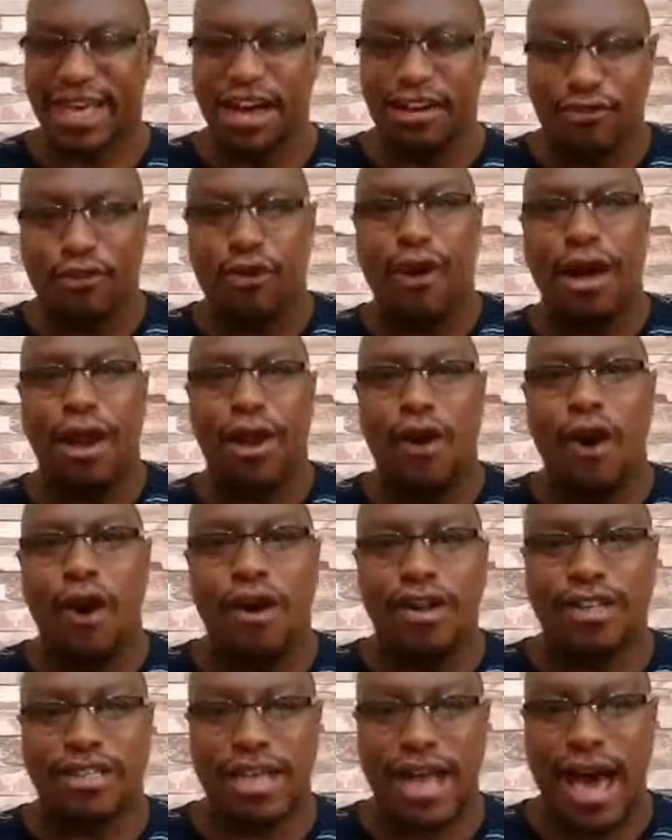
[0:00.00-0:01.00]
For a
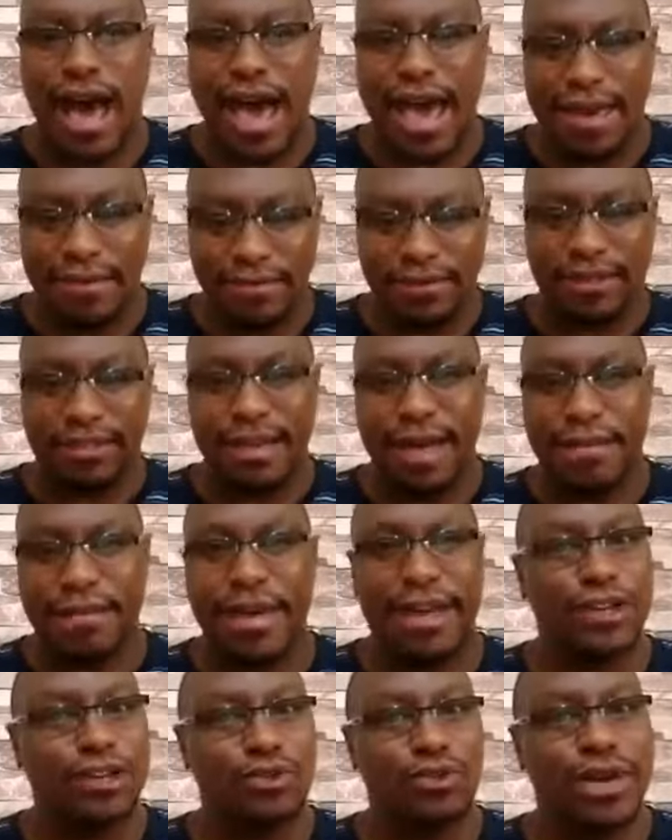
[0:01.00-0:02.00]
long time,
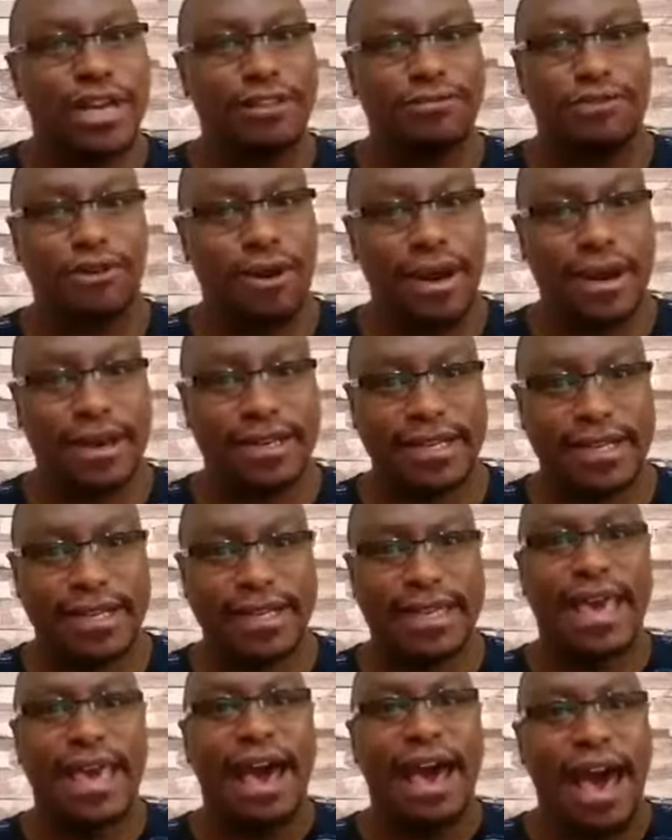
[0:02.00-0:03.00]
some had to wait for a
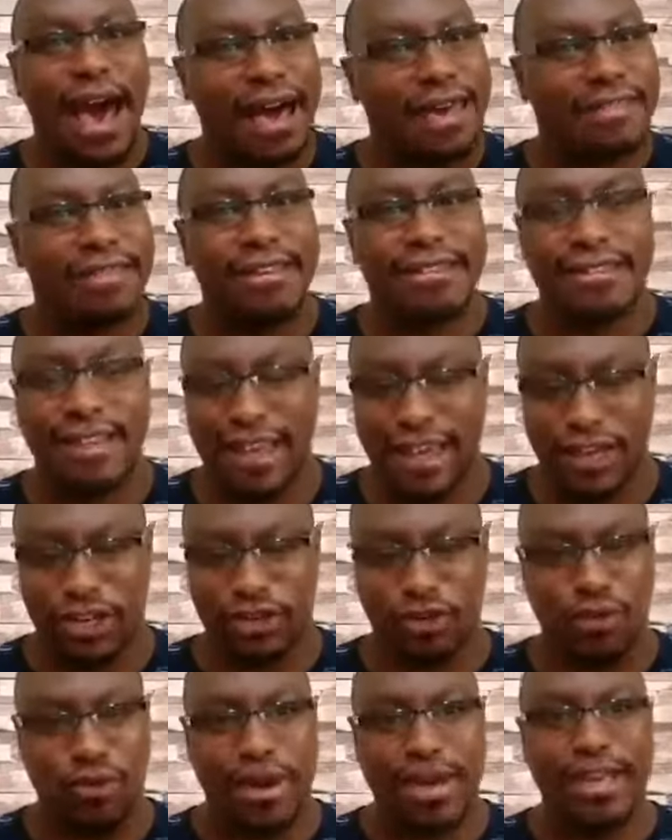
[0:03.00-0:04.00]
day, others
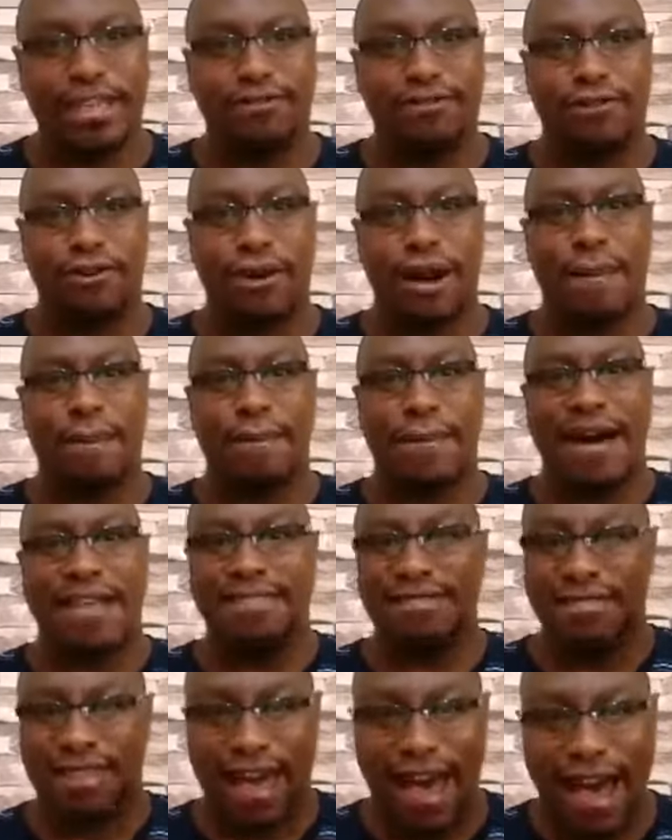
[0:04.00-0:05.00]
had to wait for a
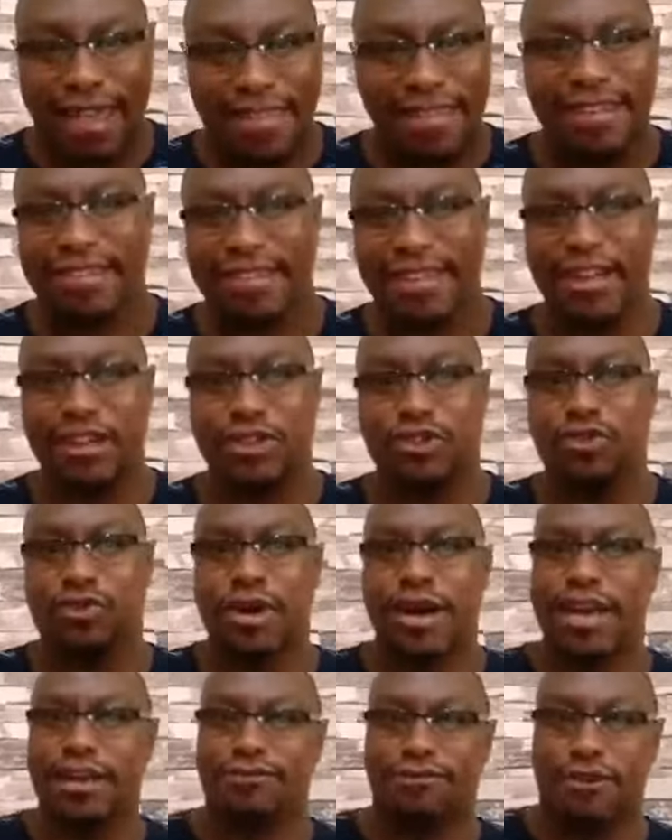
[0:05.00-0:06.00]
month, others had to
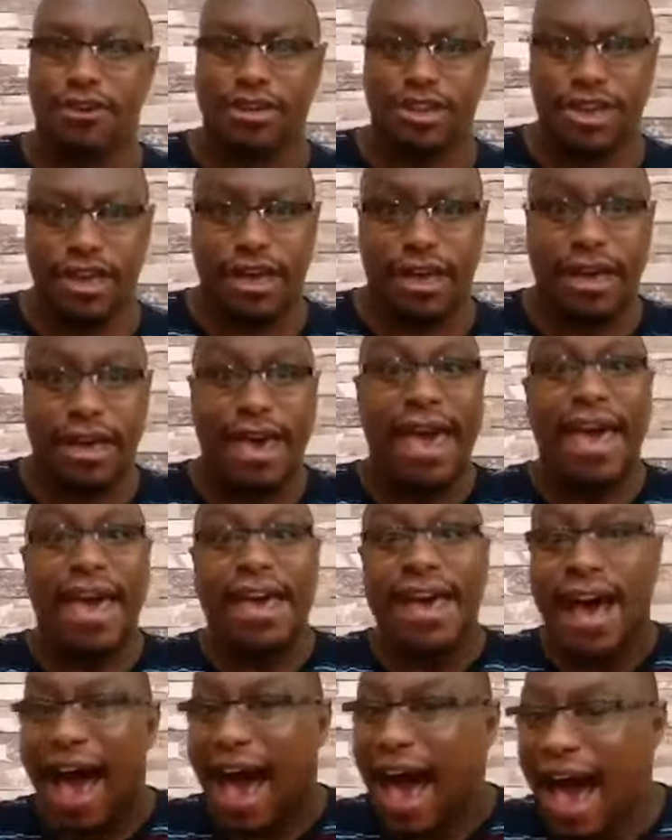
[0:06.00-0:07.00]
wait for a year,
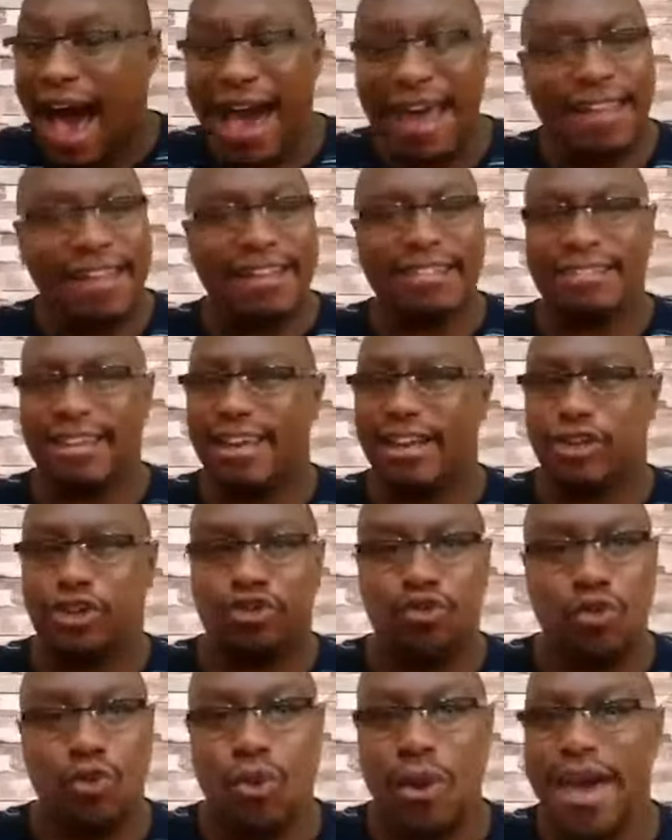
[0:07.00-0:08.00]
others had
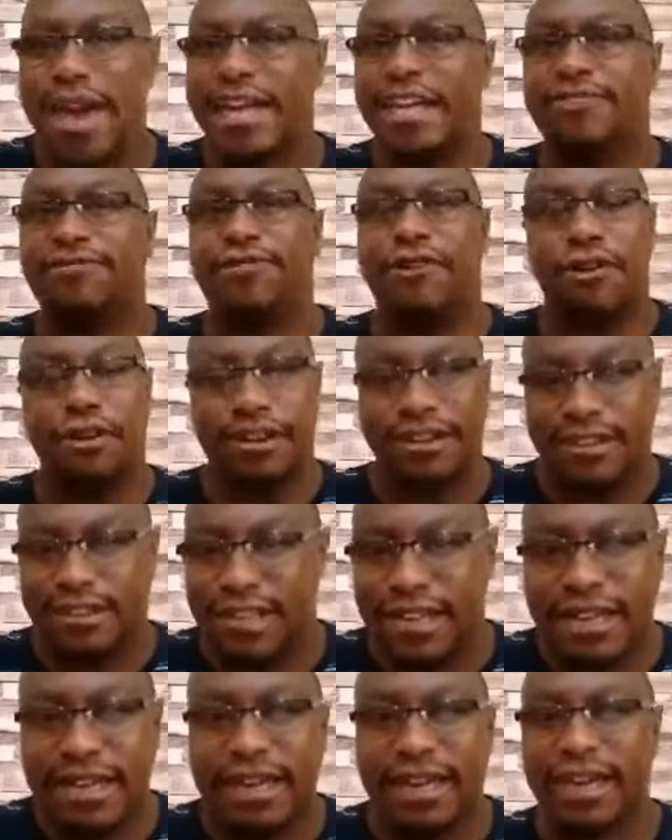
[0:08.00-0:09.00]
to wait for
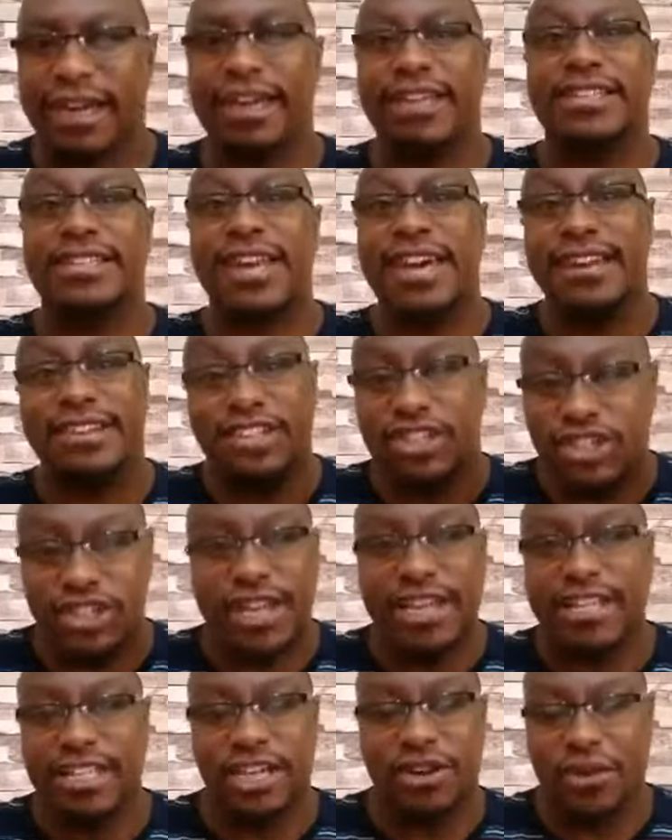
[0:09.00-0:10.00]
decades and
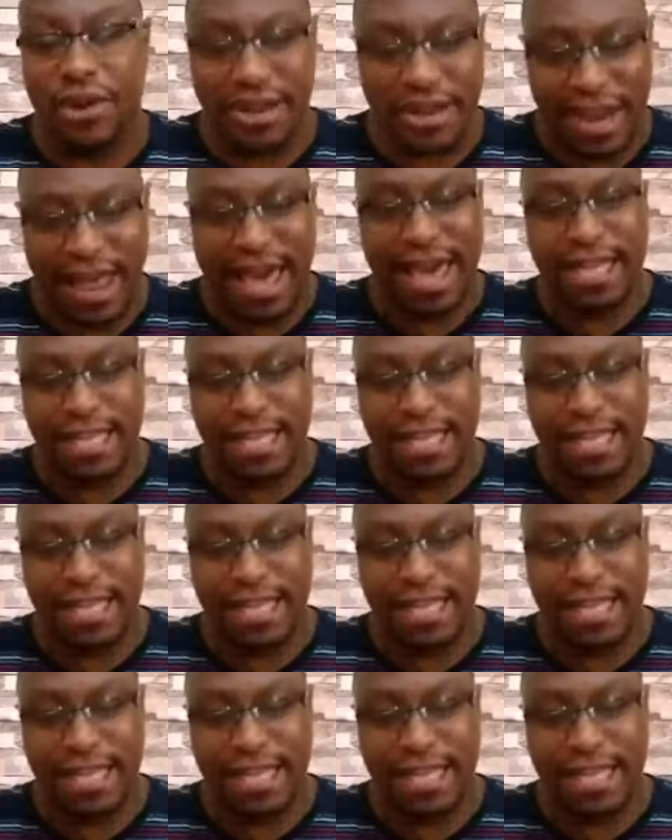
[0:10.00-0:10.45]
centuries, like